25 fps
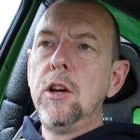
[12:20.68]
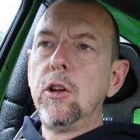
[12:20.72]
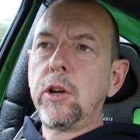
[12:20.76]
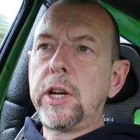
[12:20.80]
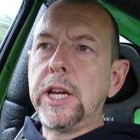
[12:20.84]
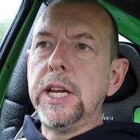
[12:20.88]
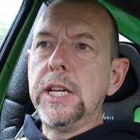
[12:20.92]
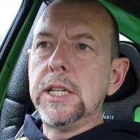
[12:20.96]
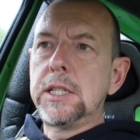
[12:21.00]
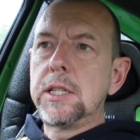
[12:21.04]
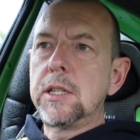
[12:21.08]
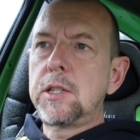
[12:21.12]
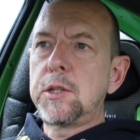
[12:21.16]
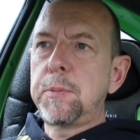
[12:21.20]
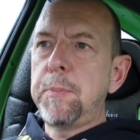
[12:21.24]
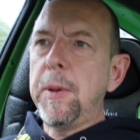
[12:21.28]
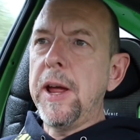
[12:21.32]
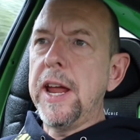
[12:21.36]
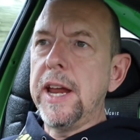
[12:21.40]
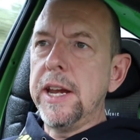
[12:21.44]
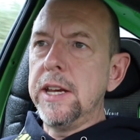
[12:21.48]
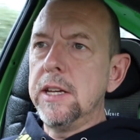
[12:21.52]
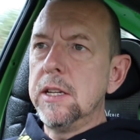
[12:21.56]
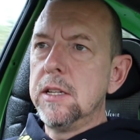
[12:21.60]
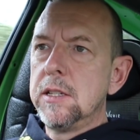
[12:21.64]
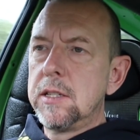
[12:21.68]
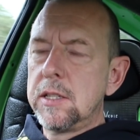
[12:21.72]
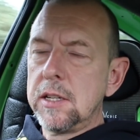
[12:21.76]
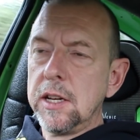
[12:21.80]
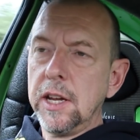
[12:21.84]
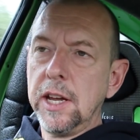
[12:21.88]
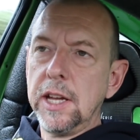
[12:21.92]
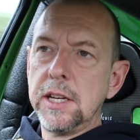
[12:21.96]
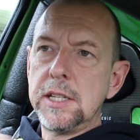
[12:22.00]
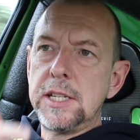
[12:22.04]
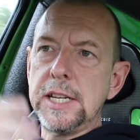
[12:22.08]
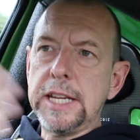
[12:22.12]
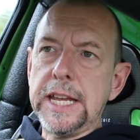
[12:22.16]
looking to spend
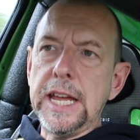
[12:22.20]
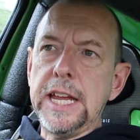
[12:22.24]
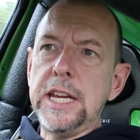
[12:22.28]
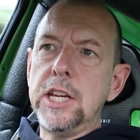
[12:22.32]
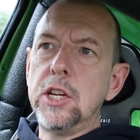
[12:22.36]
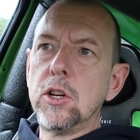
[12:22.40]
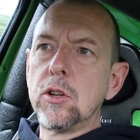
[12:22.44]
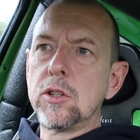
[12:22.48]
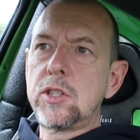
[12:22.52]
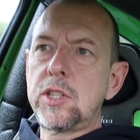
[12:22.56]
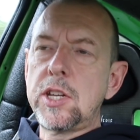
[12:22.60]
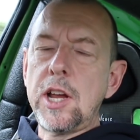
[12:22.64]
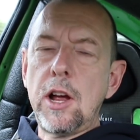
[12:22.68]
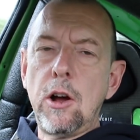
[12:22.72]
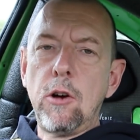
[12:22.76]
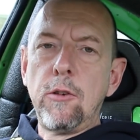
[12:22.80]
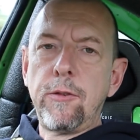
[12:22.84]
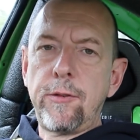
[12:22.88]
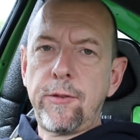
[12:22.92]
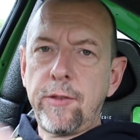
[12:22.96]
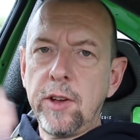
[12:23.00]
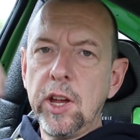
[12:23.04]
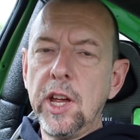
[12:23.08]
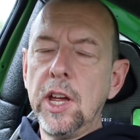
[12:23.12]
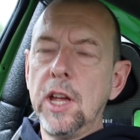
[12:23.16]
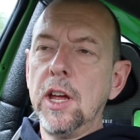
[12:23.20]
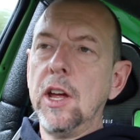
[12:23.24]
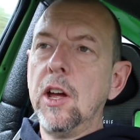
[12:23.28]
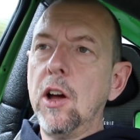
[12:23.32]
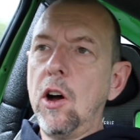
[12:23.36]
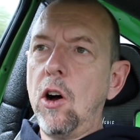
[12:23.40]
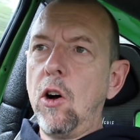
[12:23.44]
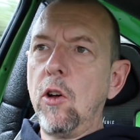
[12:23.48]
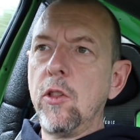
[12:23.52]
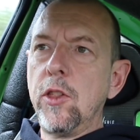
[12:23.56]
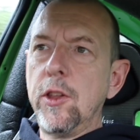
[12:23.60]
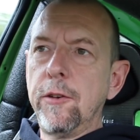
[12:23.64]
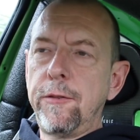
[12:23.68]
to get yourself
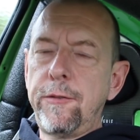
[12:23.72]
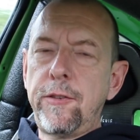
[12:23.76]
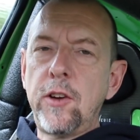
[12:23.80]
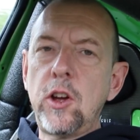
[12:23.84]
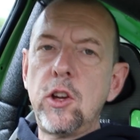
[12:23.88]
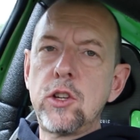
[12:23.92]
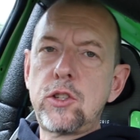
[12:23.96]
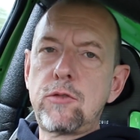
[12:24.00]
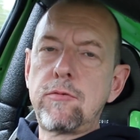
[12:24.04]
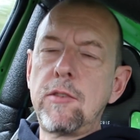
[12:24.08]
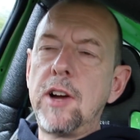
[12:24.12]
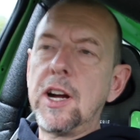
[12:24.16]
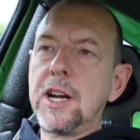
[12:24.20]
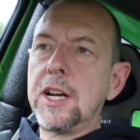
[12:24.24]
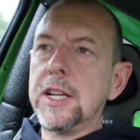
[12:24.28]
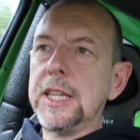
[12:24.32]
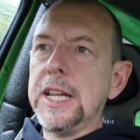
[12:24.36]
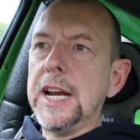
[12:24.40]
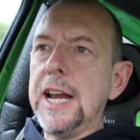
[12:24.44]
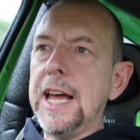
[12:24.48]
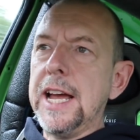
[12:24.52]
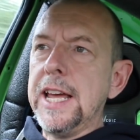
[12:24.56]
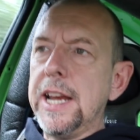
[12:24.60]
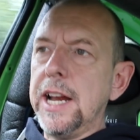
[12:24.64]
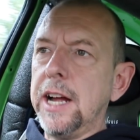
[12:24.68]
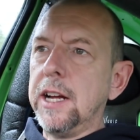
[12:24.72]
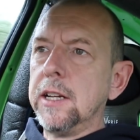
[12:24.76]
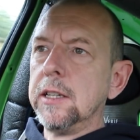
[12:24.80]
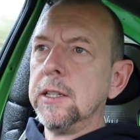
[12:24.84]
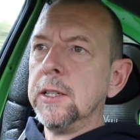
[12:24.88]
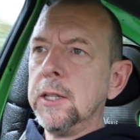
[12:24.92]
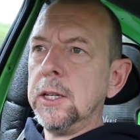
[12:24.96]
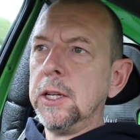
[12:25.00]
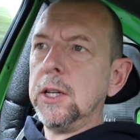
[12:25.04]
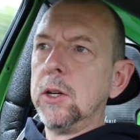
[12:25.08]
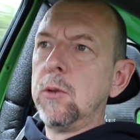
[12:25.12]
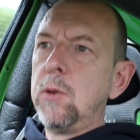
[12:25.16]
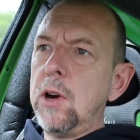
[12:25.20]
on the first rung of the ladder?
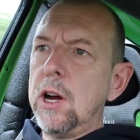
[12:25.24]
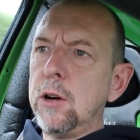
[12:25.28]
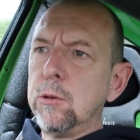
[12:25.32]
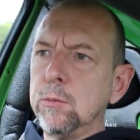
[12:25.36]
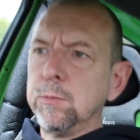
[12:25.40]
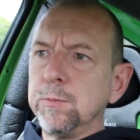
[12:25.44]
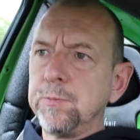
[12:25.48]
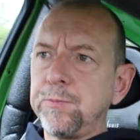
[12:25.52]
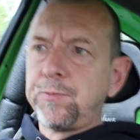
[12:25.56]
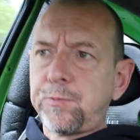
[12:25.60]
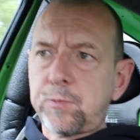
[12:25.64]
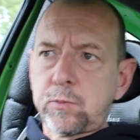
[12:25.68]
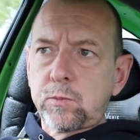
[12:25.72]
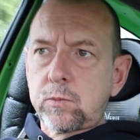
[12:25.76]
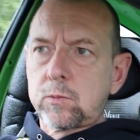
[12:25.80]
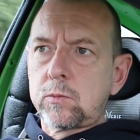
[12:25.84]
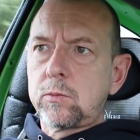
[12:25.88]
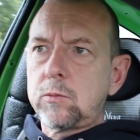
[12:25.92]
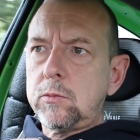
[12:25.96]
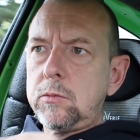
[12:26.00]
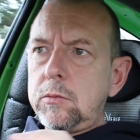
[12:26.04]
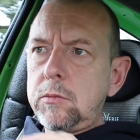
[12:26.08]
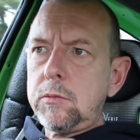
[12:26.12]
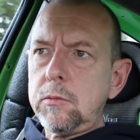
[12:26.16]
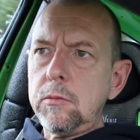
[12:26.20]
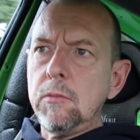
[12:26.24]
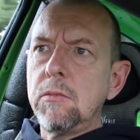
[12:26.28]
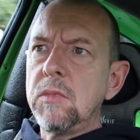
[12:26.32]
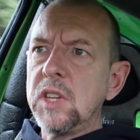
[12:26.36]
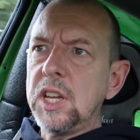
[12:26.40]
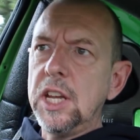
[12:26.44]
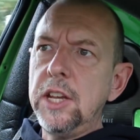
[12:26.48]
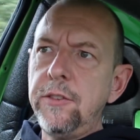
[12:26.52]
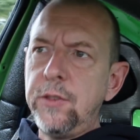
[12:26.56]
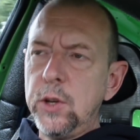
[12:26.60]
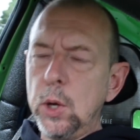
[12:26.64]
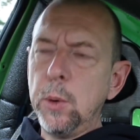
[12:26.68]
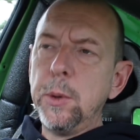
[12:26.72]
Well,
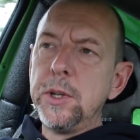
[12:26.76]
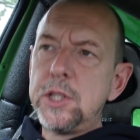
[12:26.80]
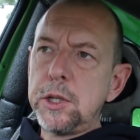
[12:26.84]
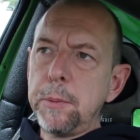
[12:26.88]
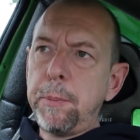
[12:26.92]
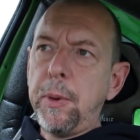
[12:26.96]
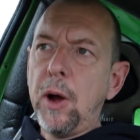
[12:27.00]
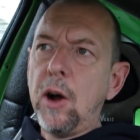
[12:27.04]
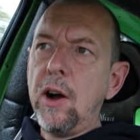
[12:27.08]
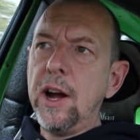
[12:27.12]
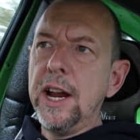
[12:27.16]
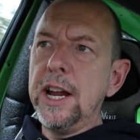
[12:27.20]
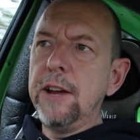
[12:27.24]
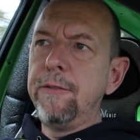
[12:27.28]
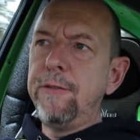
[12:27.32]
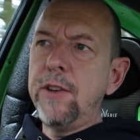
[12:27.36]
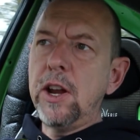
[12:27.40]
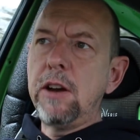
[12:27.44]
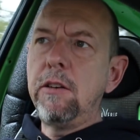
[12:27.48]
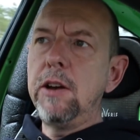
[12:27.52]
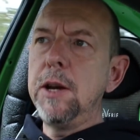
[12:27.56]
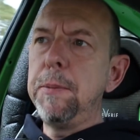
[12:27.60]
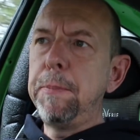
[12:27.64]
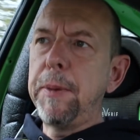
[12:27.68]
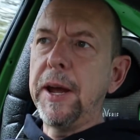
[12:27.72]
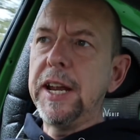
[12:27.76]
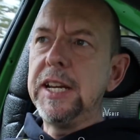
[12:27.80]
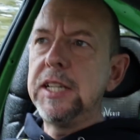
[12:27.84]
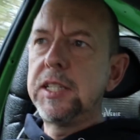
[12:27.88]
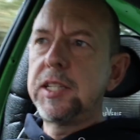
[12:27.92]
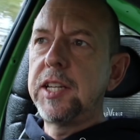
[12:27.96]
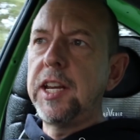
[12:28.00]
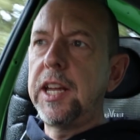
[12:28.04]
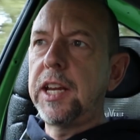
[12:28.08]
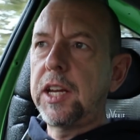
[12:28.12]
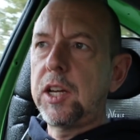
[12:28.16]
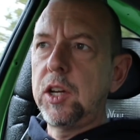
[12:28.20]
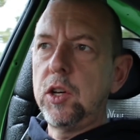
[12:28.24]
if you were to buy a very
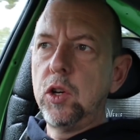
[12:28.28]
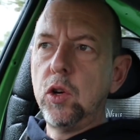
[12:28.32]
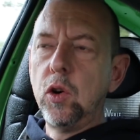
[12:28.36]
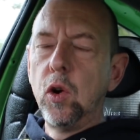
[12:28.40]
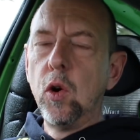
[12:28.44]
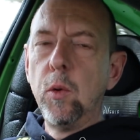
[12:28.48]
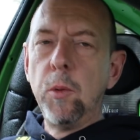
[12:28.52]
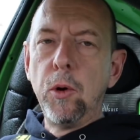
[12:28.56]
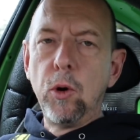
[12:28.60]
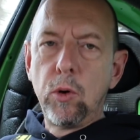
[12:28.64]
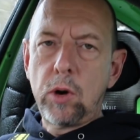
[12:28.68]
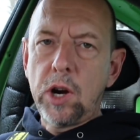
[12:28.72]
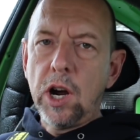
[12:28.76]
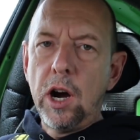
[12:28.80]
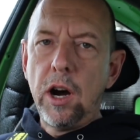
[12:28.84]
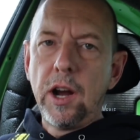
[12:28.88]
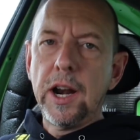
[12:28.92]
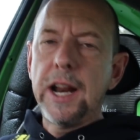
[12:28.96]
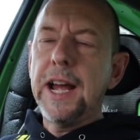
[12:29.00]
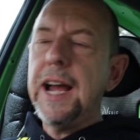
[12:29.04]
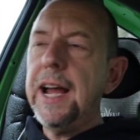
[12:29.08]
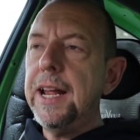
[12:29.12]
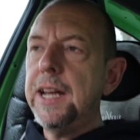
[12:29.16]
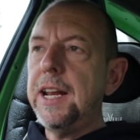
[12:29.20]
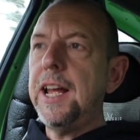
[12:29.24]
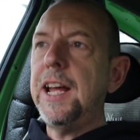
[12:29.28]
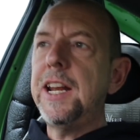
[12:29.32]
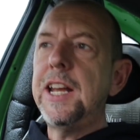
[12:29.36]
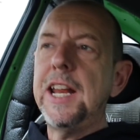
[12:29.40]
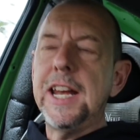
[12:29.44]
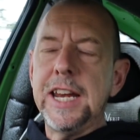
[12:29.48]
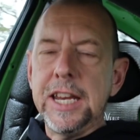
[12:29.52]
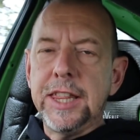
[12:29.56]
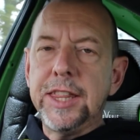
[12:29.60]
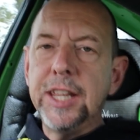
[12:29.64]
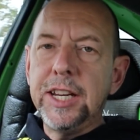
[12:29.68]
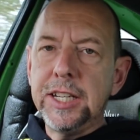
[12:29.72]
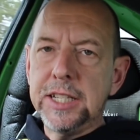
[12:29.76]
basic normal car that hadn't had
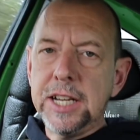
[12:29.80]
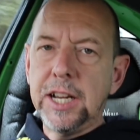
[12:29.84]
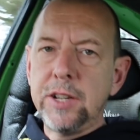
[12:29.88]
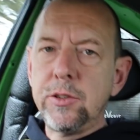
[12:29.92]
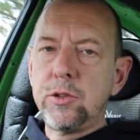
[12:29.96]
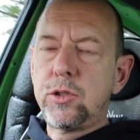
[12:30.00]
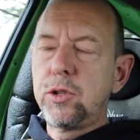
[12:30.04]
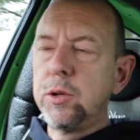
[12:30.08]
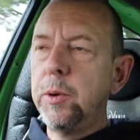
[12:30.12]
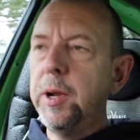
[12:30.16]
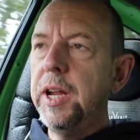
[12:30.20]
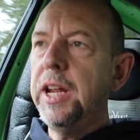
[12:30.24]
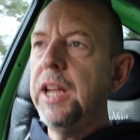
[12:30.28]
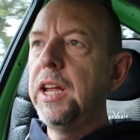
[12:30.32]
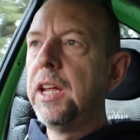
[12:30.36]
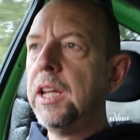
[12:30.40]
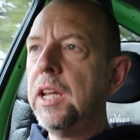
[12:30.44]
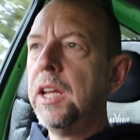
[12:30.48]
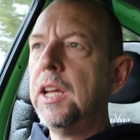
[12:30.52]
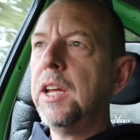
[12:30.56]
anything done to it,